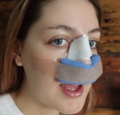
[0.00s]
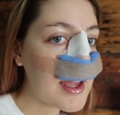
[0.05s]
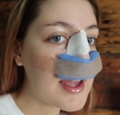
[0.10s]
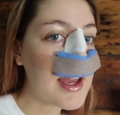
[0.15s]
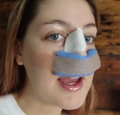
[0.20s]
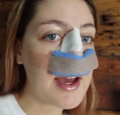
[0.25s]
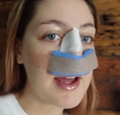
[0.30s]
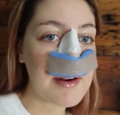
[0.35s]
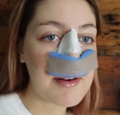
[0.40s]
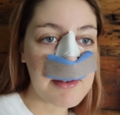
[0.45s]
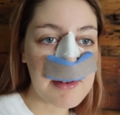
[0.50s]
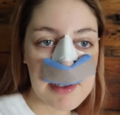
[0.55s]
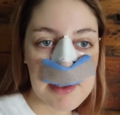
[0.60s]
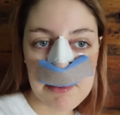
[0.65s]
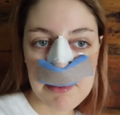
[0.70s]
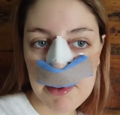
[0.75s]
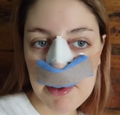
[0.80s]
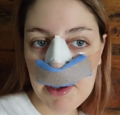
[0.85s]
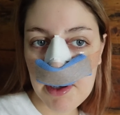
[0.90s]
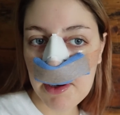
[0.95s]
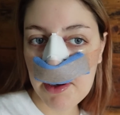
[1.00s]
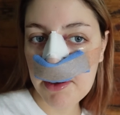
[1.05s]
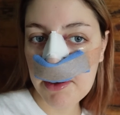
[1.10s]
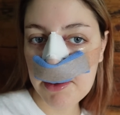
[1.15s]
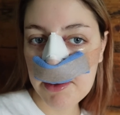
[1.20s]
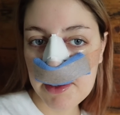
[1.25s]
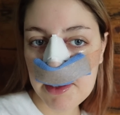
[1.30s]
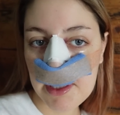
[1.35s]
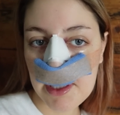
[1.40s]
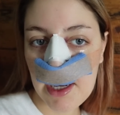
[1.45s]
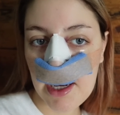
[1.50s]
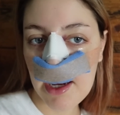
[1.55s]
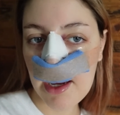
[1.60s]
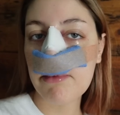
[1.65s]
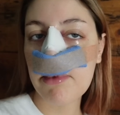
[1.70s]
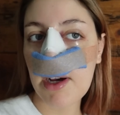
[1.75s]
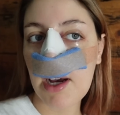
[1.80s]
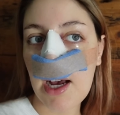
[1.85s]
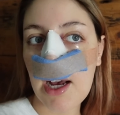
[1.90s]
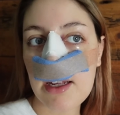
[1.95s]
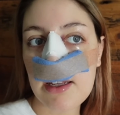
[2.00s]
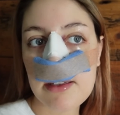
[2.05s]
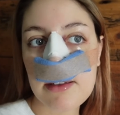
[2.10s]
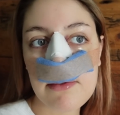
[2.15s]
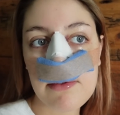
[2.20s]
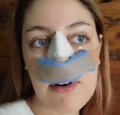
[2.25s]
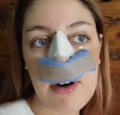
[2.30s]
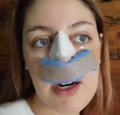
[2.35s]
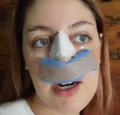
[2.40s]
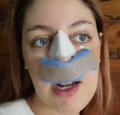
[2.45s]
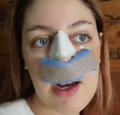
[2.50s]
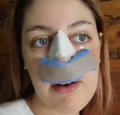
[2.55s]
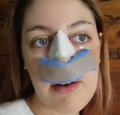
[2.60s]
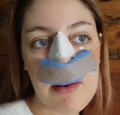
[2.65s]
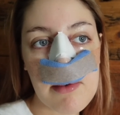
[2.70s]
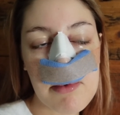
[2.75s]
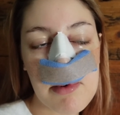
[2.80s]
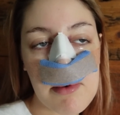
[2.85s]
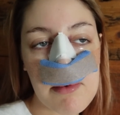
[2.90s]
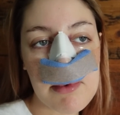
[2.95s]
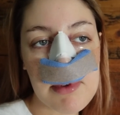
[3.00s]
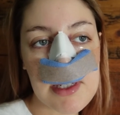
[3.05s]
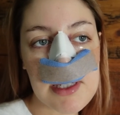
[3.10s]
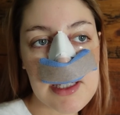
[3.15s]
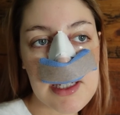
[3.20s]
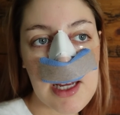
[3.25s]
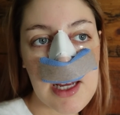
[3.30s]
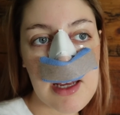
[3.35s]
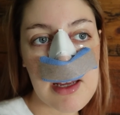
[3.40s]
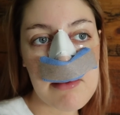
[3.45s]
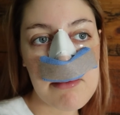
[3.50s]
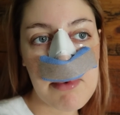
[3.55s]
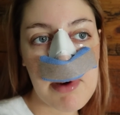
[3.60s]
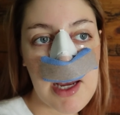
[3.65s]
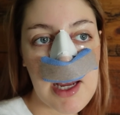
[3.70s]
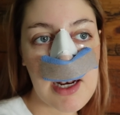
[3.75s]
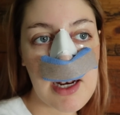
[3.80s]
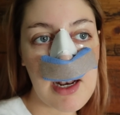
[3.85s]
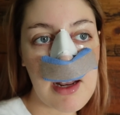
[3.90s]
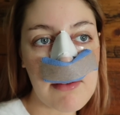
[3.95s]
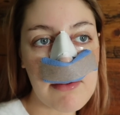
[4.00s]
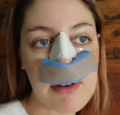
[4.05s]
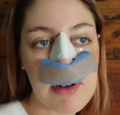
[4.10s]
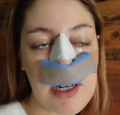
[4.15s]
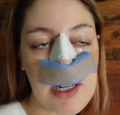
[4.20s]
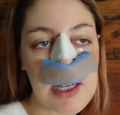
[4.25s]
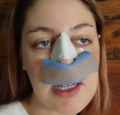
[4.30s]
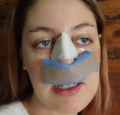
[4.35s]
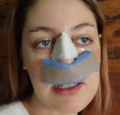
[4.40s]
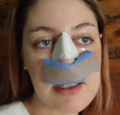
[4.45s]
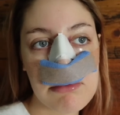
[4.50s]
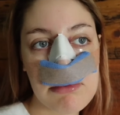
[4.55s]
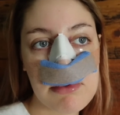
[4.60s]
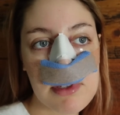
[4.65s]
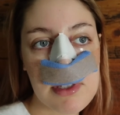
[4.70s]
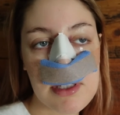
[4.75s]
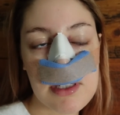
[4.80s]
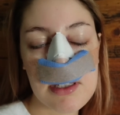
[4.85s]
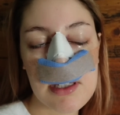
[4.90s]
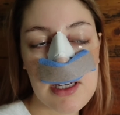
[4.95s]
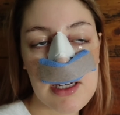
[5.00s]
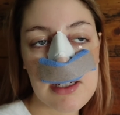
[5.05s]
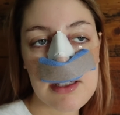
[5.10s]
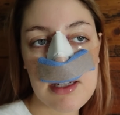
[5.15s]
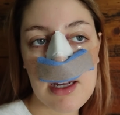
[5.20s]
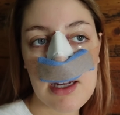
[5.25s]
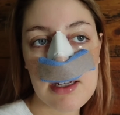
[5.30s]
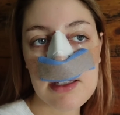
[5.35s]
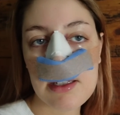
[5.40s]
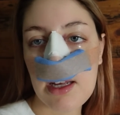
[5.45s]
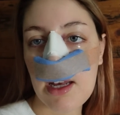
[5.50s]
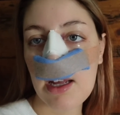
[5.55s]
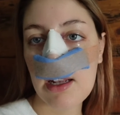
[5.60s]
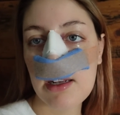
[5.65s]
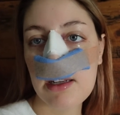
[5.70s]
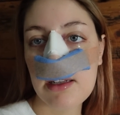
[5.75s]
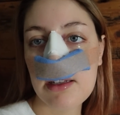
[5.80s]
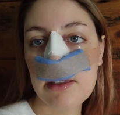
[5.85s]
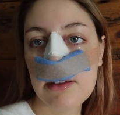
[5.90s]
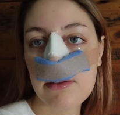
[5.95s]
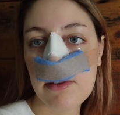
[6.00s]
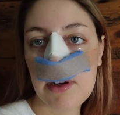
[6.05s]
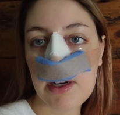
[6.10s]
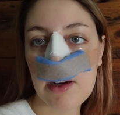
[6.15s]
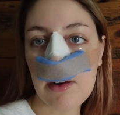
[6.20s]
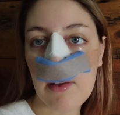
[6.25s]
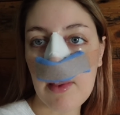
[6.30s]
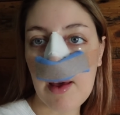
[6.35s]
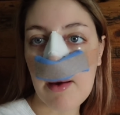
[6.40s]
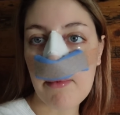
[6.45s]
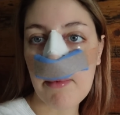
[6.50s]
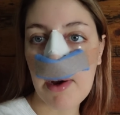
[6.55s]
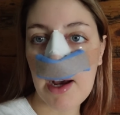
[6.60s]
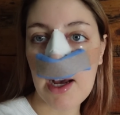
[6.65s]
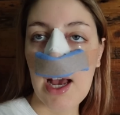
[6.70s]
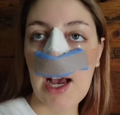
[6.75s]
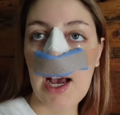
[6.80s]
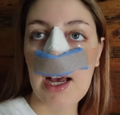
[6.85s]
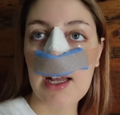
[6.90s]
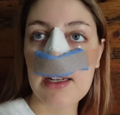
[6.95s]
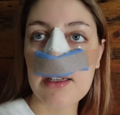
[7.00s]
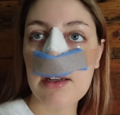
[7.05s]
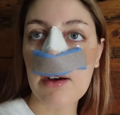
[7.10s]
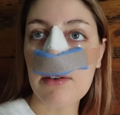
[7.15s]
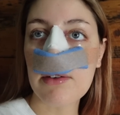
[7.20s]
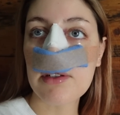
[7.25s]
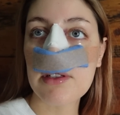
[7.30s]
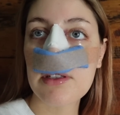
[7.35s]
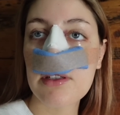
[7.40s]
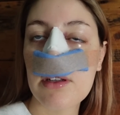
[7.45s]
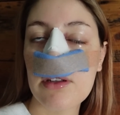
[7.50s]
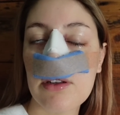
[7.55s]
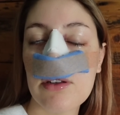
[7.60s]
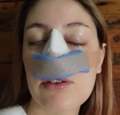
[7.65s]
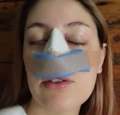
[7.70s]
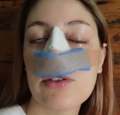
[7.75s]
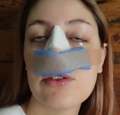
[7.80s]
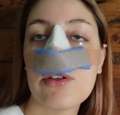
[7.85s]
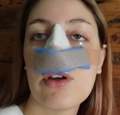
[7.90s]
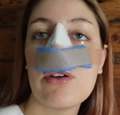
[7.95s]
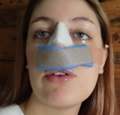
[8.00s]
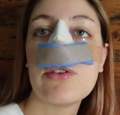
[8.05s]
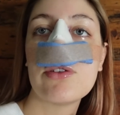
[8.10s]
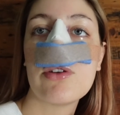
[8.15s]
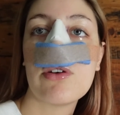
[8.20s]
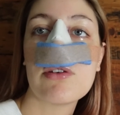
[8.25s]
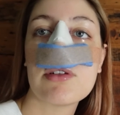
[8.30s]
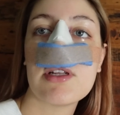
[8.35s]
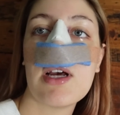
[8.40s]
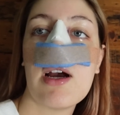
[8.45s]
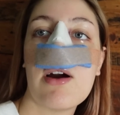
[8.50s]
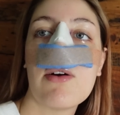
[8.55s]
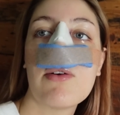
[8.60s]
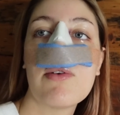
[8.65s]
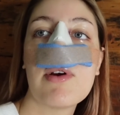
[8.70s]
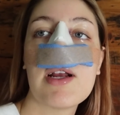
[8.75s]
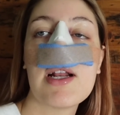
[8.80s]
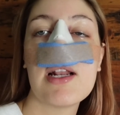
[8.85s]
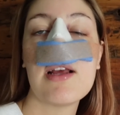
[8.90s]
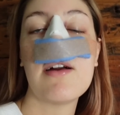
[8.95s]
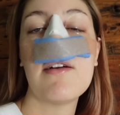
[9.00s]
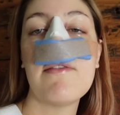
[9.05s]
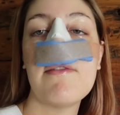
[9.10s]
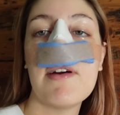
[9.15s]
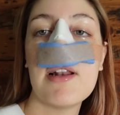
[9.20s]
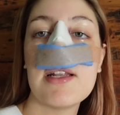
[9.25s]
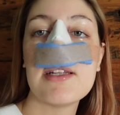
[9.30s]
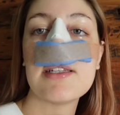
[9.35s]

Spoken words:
Yeah, and a wish for gold, yeah. But as of right now, I'd probably say pain level is 6 out of 10. It's really not that bad. And I was so shocked at how quickly I fell